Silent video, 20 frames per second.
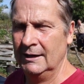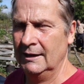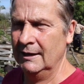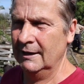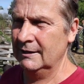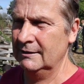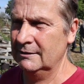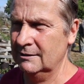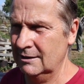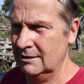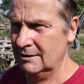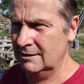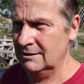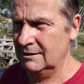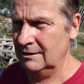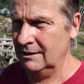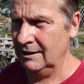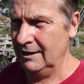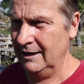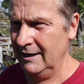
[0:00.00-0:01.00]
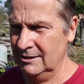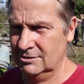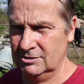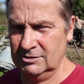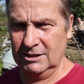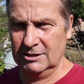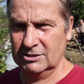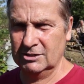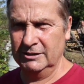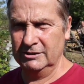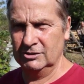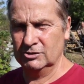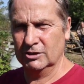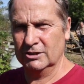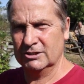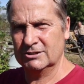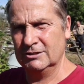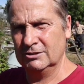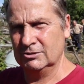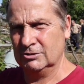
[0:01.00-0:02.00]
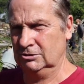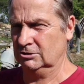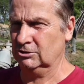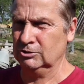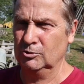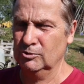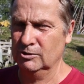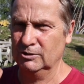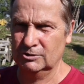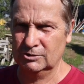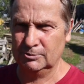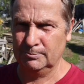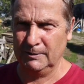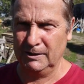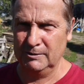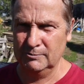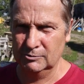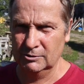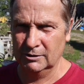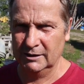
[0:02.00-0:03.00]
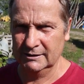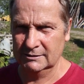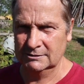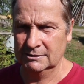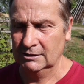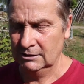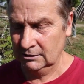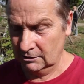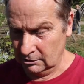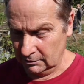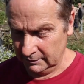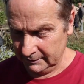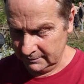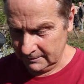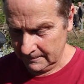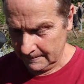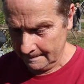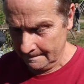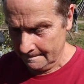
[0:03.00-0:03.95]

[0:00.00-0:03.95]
And it's such interesting to talk to people like Colin.